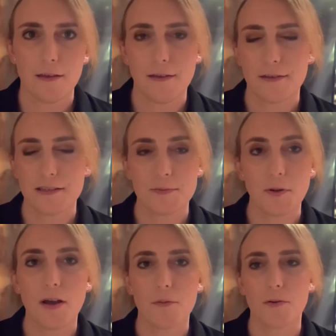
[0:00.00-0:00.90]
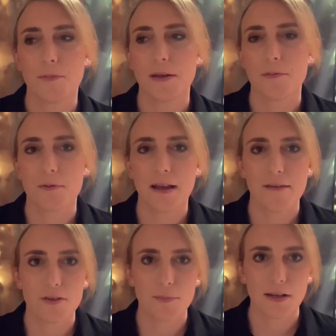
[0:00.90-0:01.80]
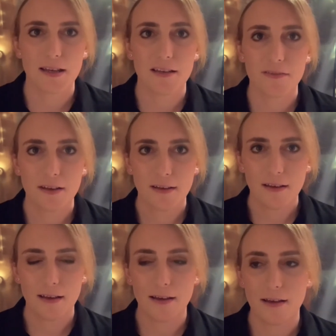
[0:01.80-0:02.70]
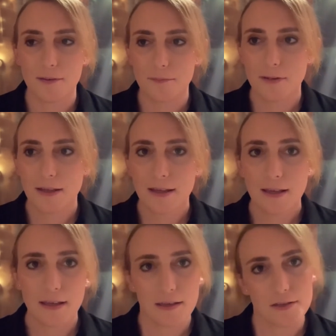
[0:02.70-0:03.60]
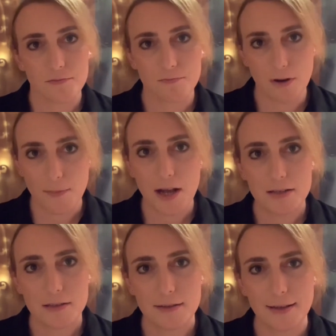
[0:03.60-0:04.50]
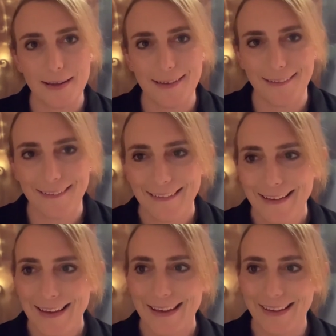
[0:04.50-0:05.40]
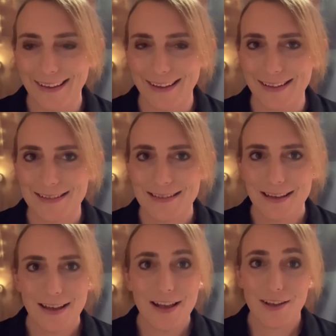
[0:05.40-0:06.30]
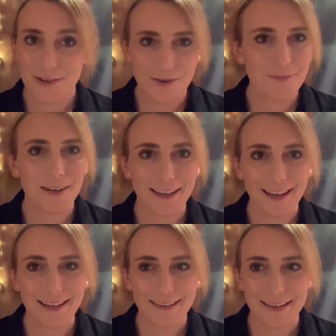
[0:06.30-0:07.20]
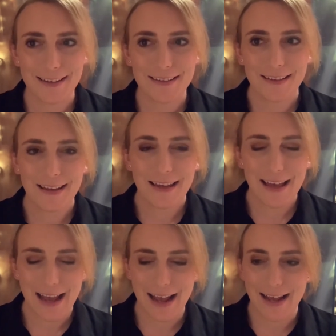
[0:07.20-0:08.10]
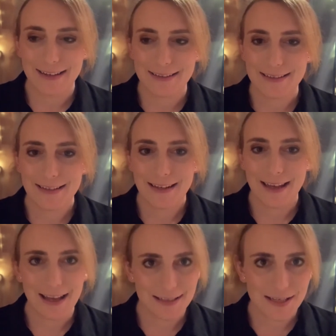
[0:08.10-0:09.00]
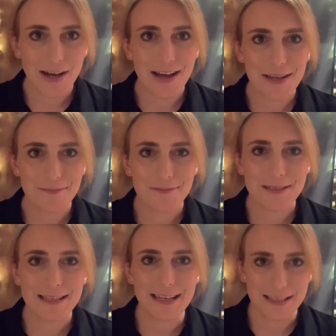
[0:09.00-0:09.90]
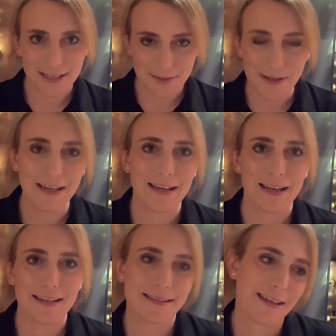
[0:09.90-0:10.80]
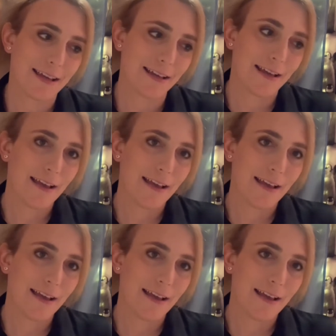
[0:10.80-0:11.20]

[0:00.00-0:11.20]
Despite what people would have you believe, it is robust, it is complicated, and at times it's humiliating.